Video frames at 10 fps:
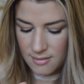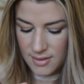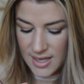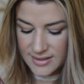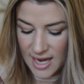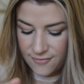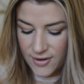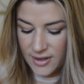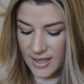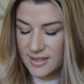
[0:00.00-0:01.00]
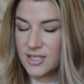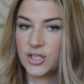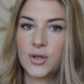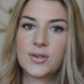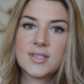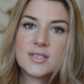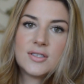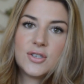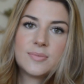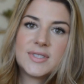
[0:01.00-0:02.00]
This I feel like is the
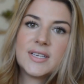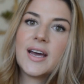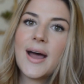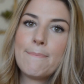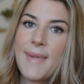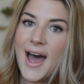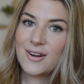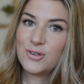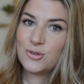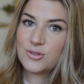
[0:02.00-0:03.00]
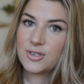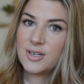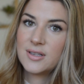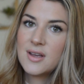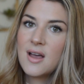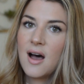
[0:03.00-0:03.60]
closest dupe to MAC Neutral.